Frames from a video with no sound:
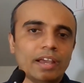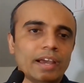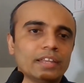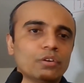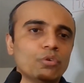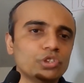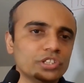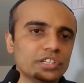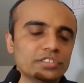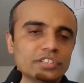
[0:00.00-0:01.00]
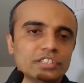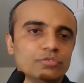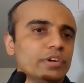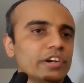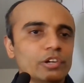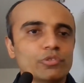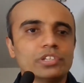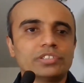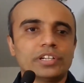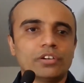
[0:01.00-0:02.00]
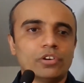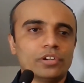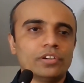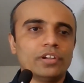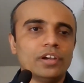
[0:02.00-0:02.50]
and the question is is very interesting on